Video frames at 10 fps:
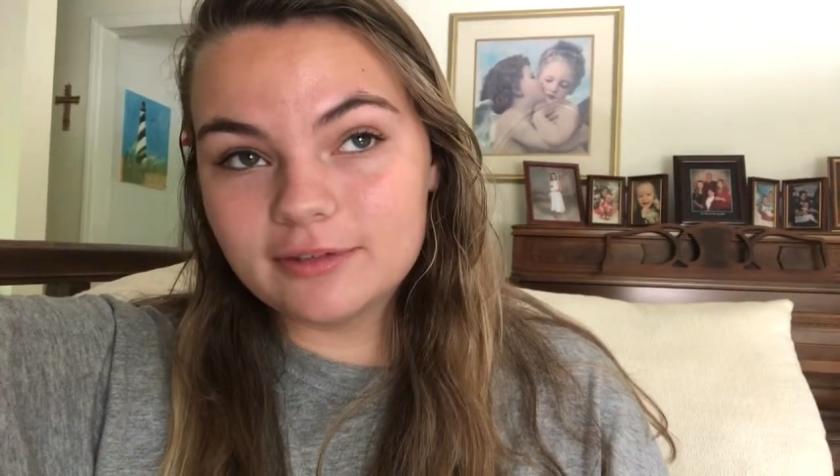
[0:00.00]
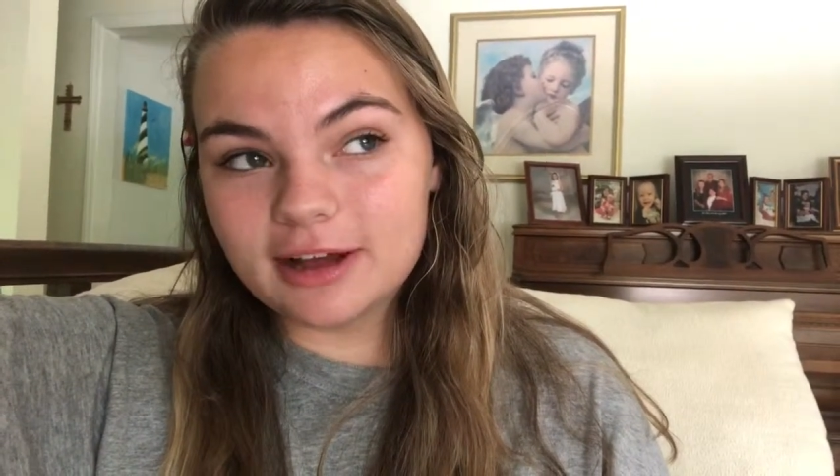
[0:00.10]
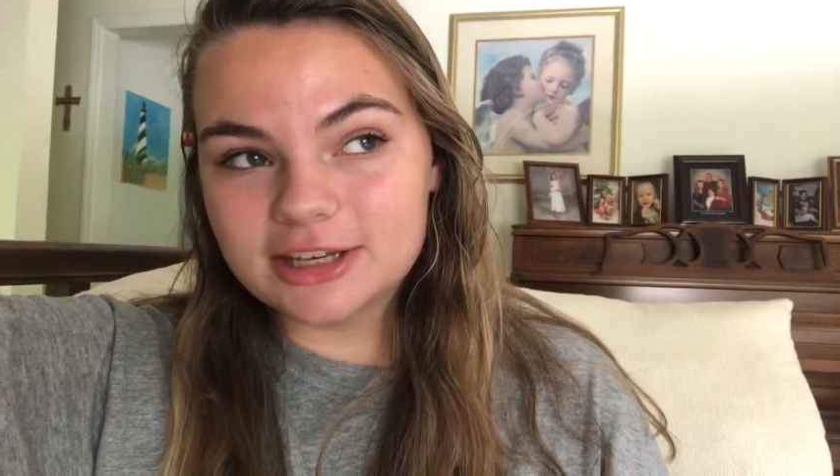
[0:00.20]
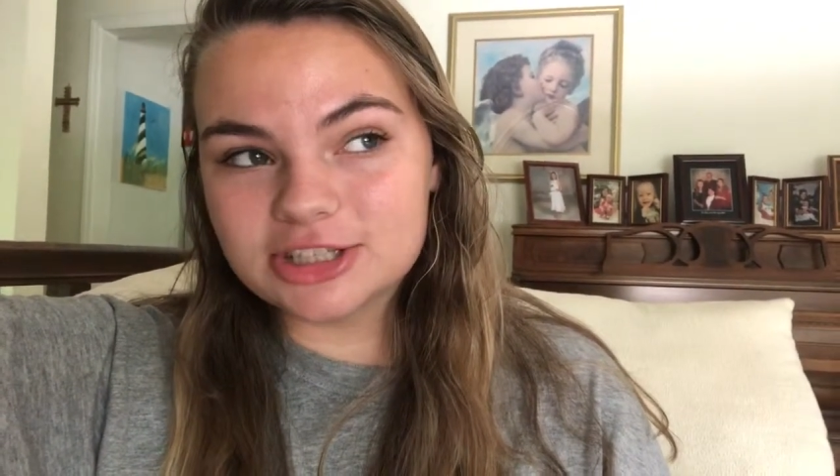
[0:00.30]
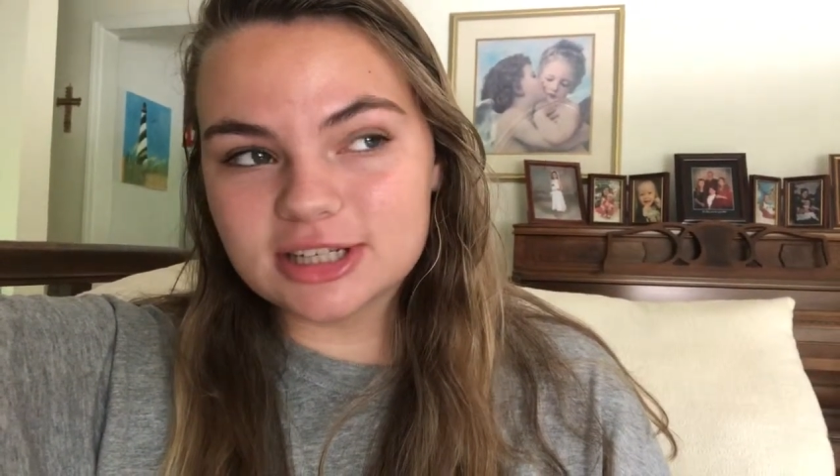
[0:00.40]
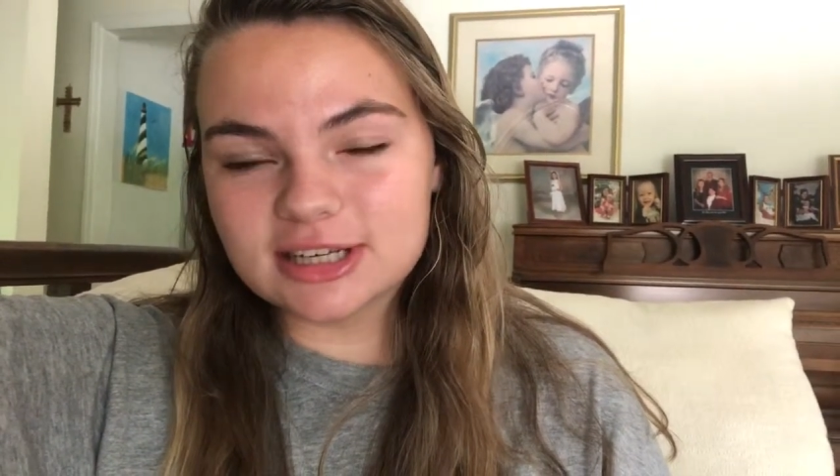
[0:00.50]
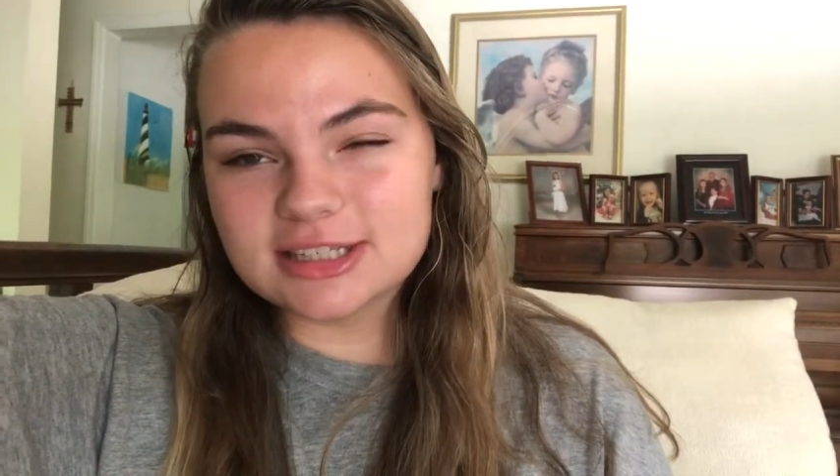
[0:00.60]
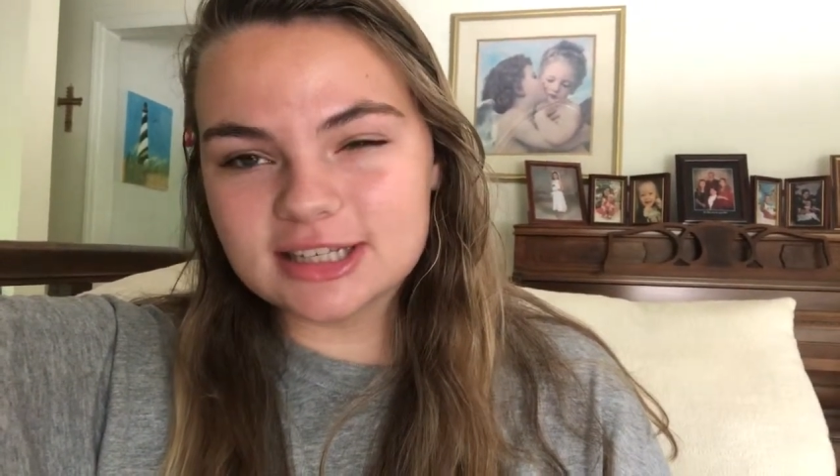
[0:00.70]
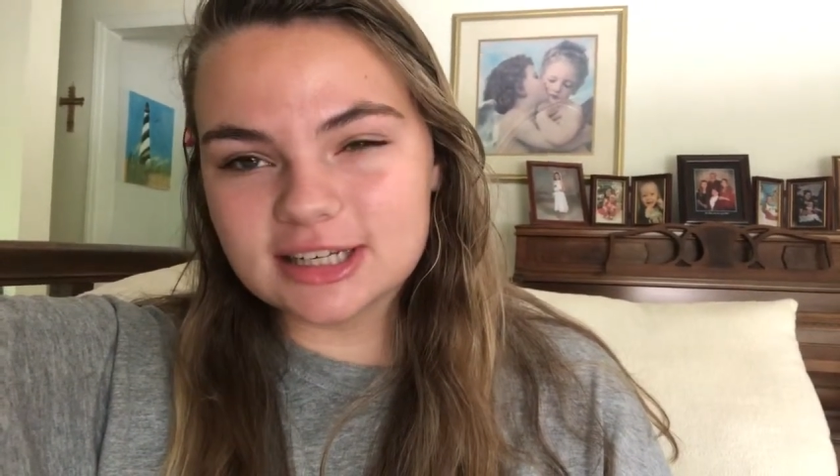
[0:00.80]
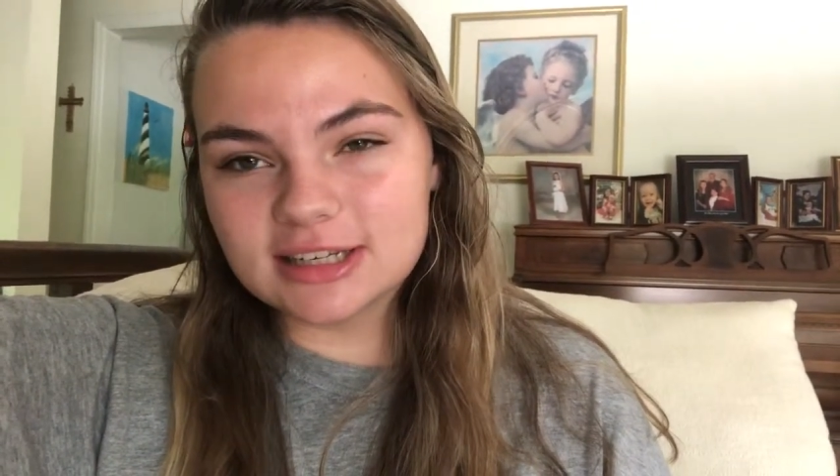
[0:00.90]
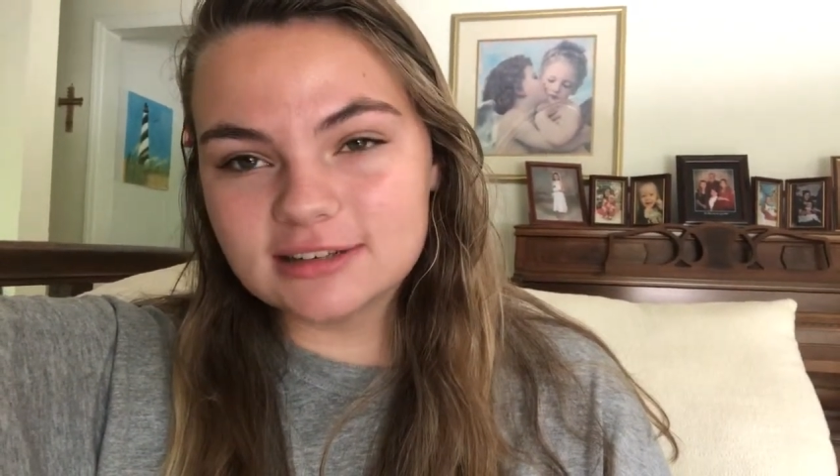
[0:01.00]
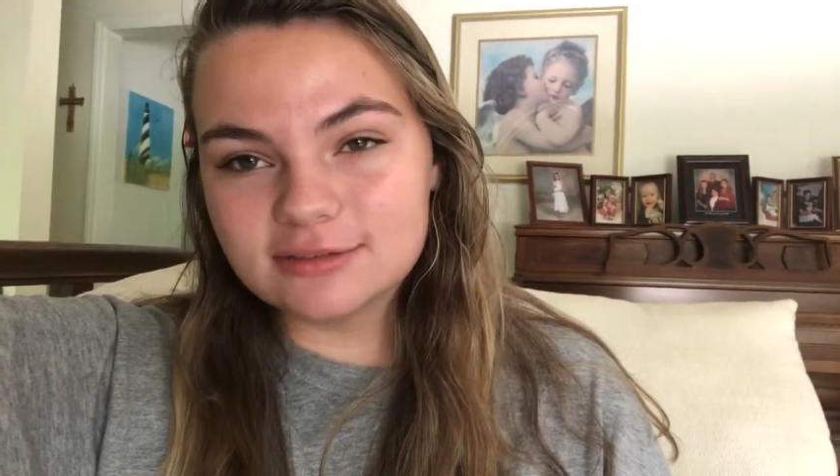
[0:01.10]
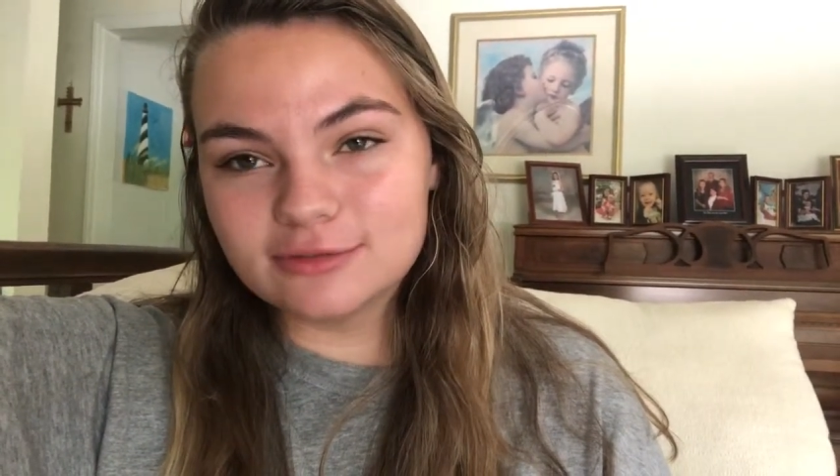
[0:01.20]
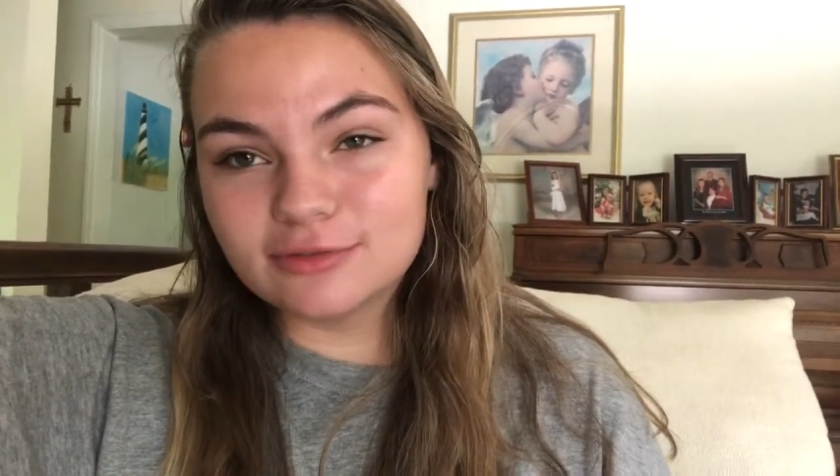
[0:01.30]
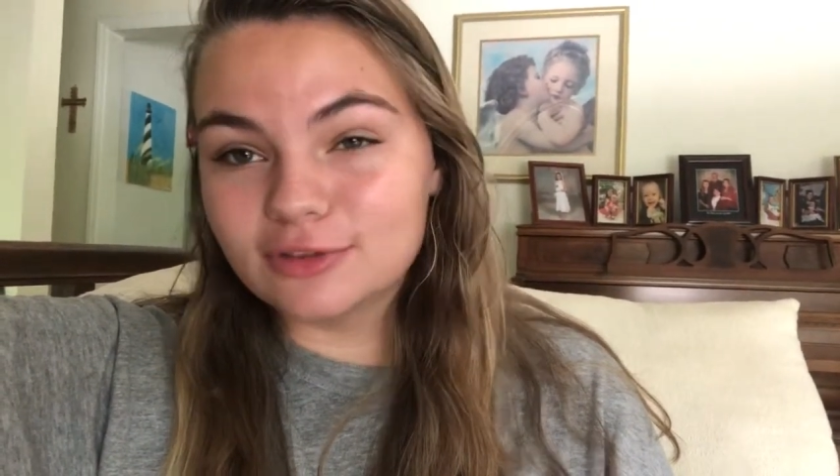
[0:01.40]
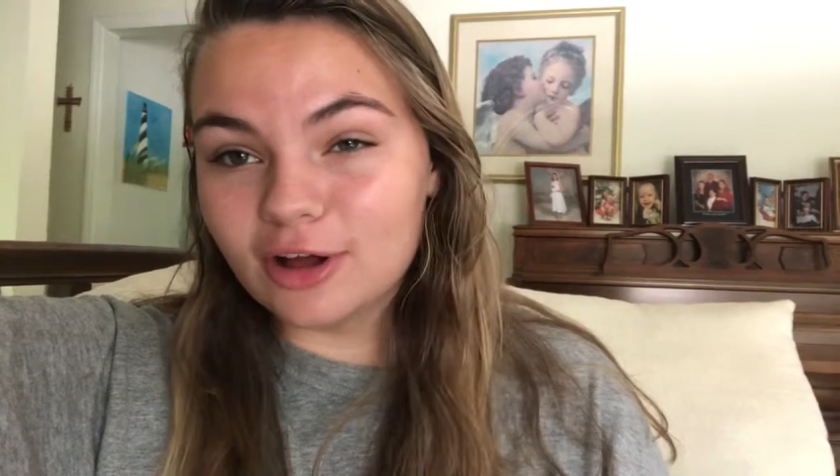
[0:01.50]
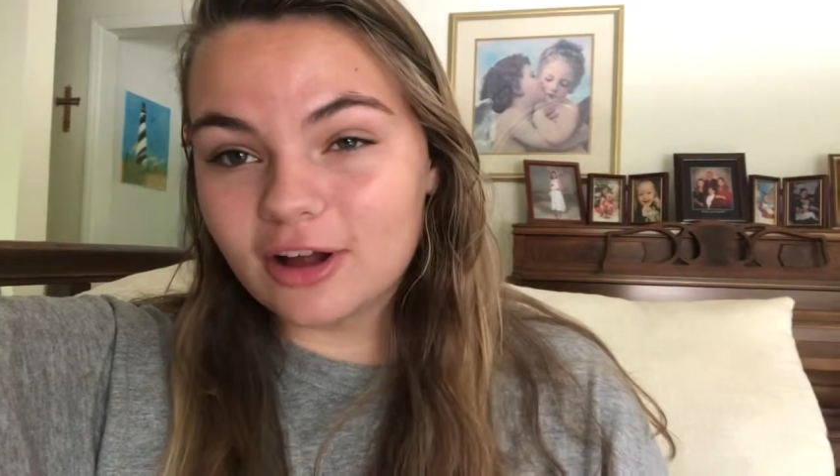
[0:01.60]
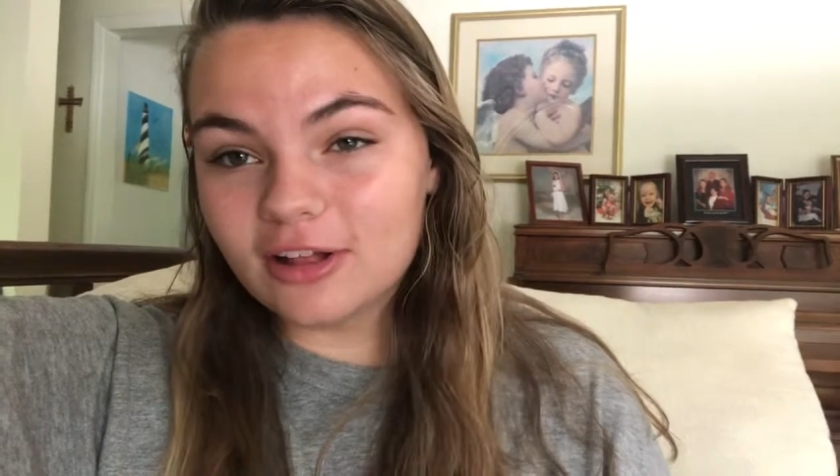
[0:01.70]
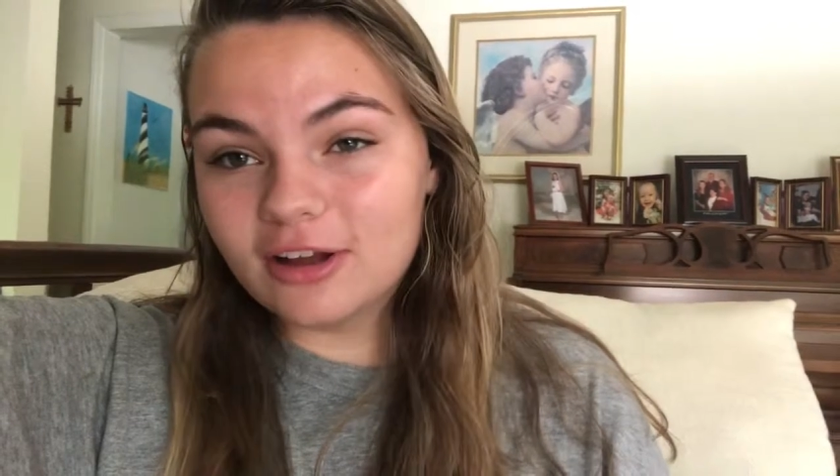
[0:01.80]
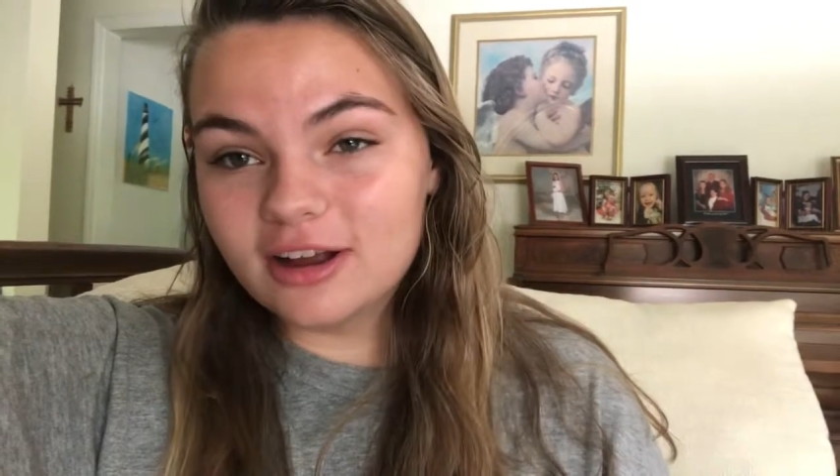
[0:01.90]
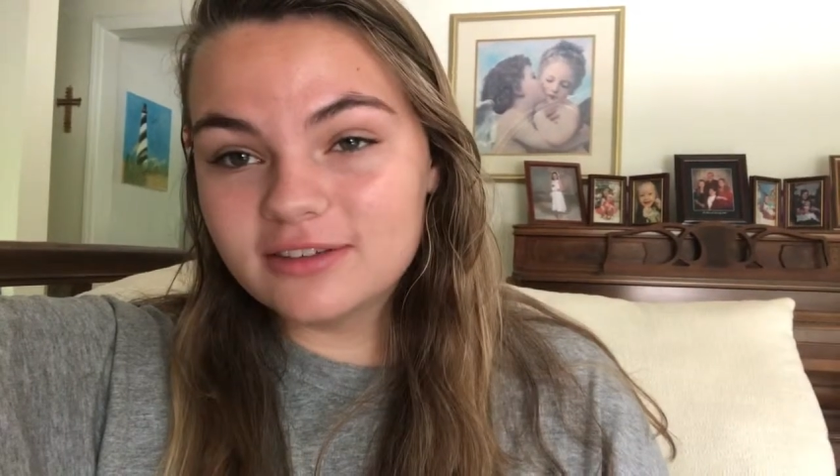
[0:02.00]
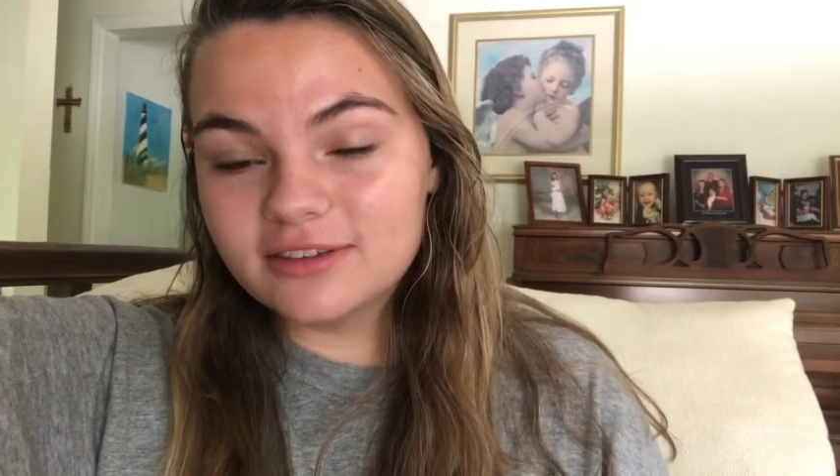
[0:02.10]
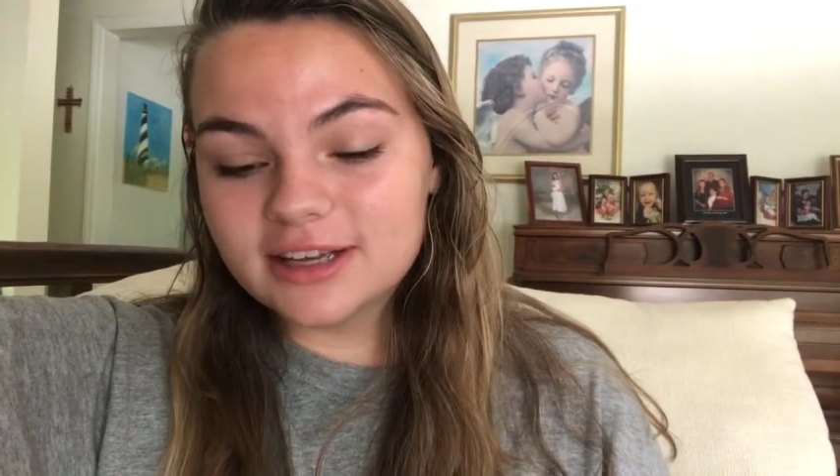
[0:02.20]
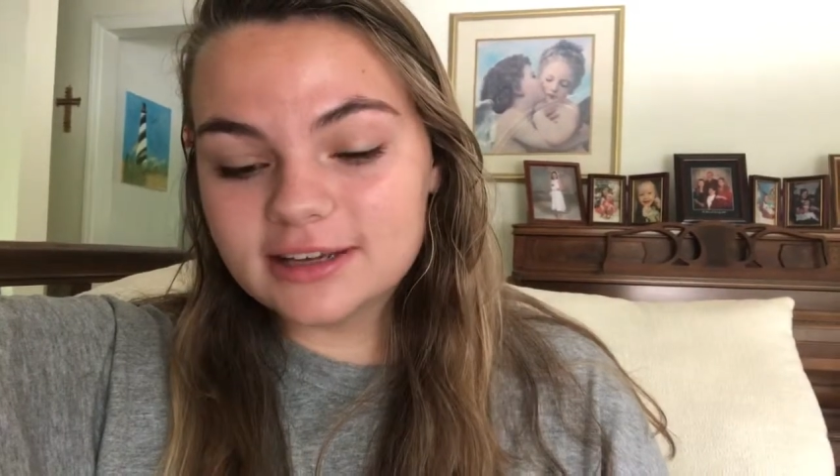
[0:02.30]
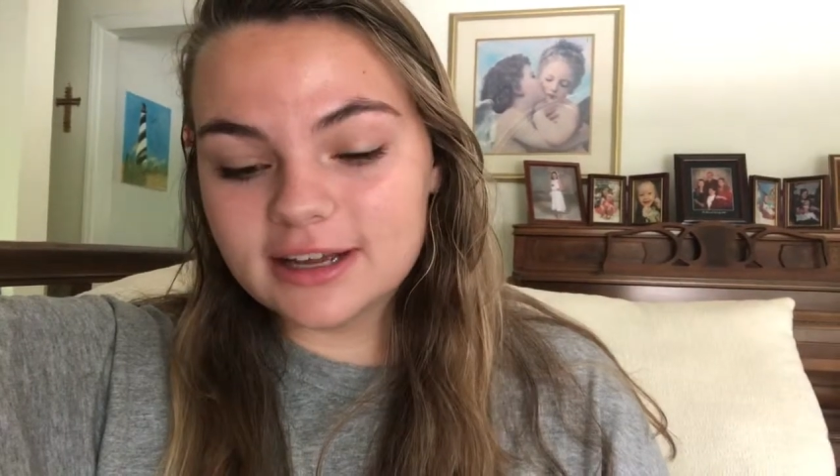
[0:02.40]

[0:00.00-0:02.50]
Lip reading: I just like didn't vlog a lot of it,